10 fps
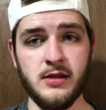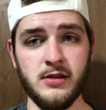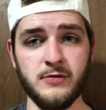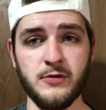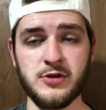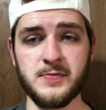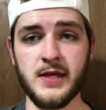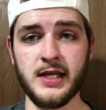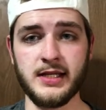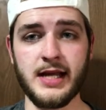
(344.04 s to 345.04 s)
Their first
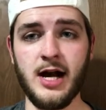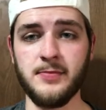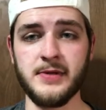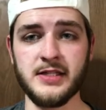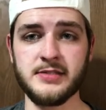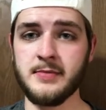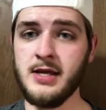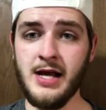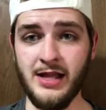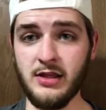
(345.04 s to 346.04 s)
pick, Kyle Pitts.
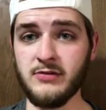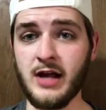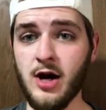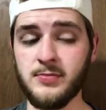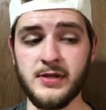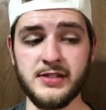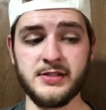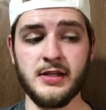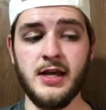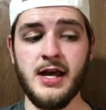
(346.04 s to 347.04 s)
I love Kyle Pitts.
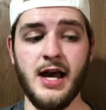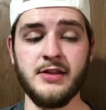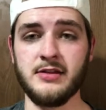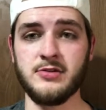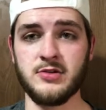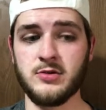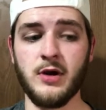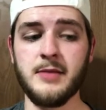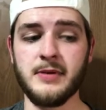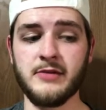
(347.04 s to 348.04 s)
I think this was a
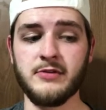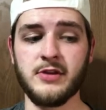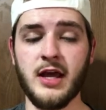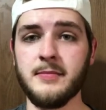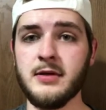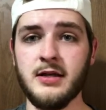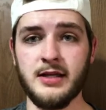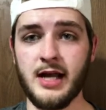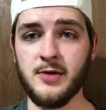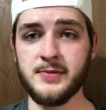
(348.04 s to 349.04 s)
great pick for them.
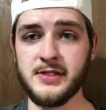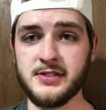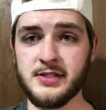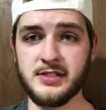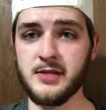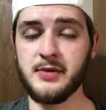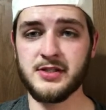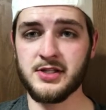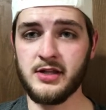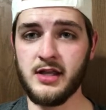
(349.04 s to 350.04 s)
Kyle Pitts is going to be a
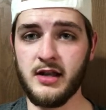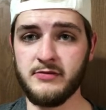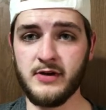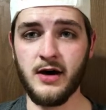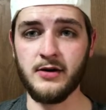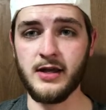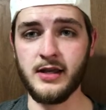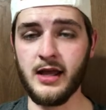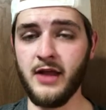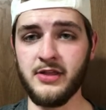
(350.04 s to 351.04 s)
stud in the NFL,
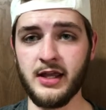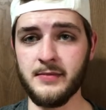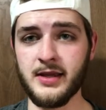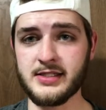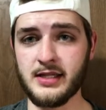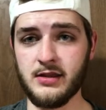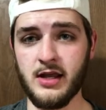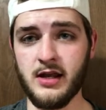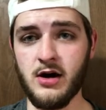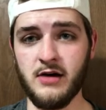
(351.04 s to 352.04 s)
and I think it makes the
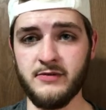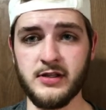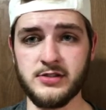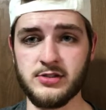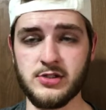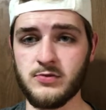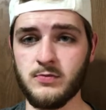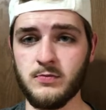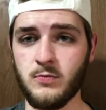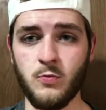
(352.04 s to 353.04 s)
Atlanta offense just
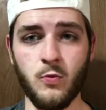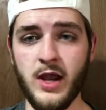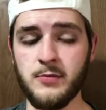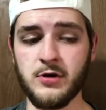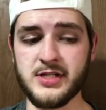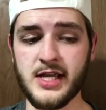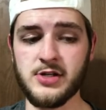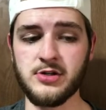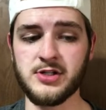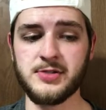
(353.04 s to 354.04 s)
way more
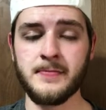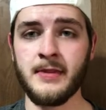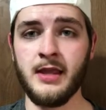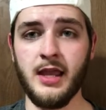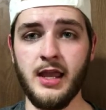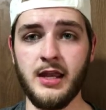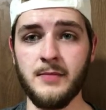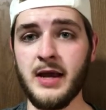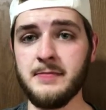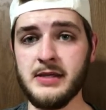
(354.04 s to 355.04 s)
dangerous, and it
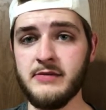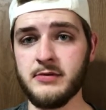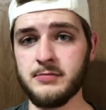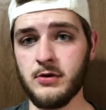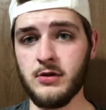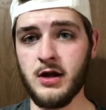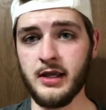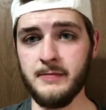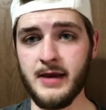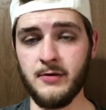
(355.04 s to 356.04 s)
might be even
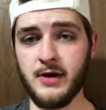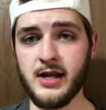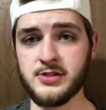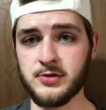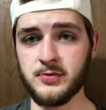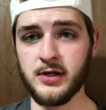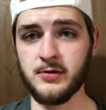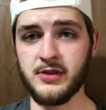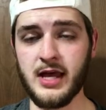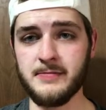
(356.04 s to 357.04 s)
prolonging Matt Ryan's career
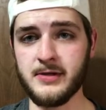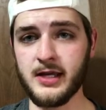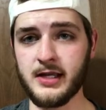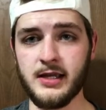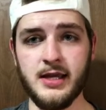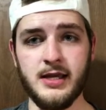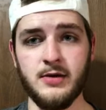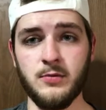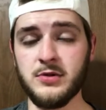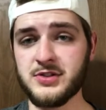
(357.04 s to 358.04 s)
with that pick.
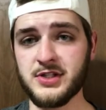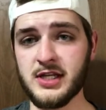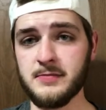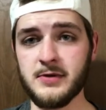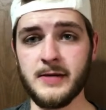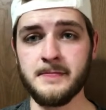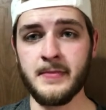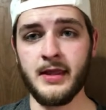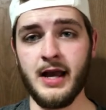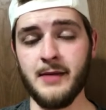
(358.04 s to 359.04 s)
We'll see, but
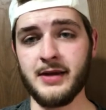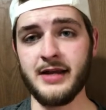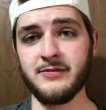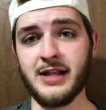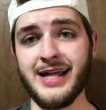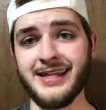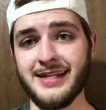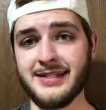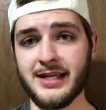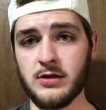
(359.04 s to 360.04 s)
I'm kind of glad they
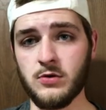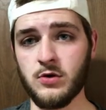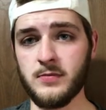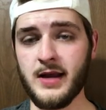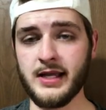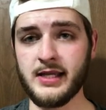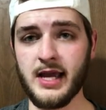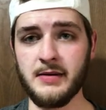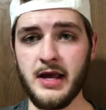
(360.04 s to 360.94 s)
didn't take a quarterback yet.